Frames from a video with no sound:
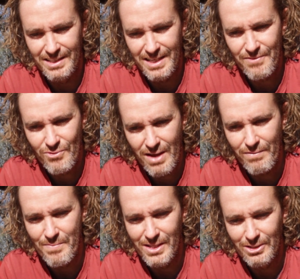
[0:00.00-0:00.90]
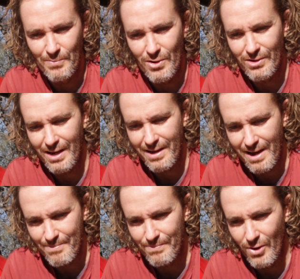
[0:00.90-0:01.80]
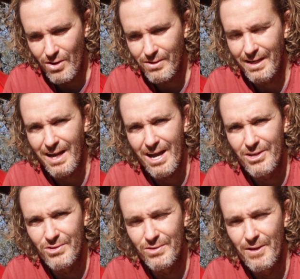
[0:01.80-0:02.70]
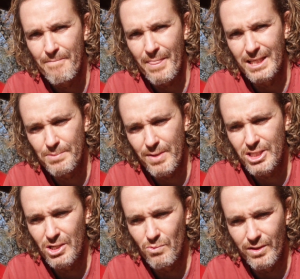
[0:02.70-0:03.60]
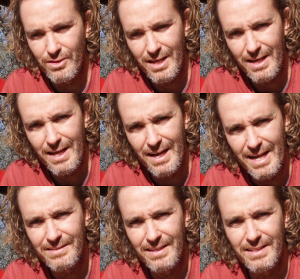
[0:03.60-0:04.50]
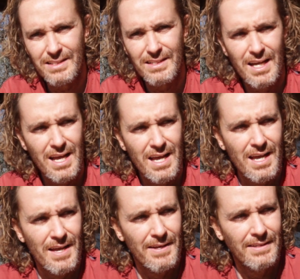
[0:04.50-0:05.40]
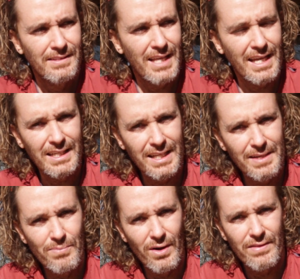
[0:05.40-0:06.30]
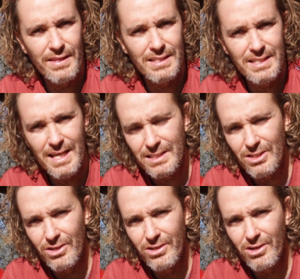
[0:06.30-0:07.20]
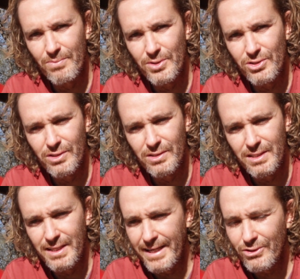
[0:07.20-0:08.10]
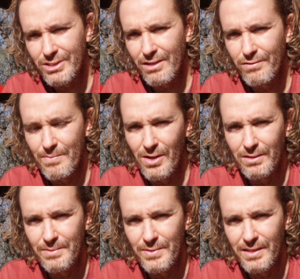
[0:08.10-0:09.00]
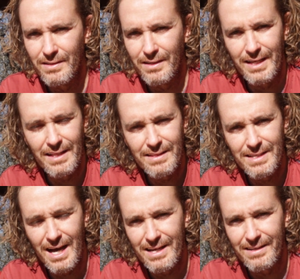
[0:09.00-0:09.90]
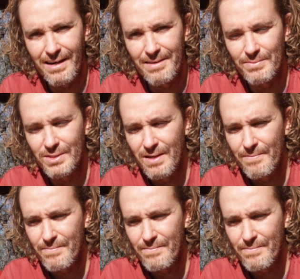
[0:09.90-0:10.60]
If you have a mental block like I do, especially with electrics, take a deep breath, see it as a learning opportunity, get yourself a multimeter, get the diagrams.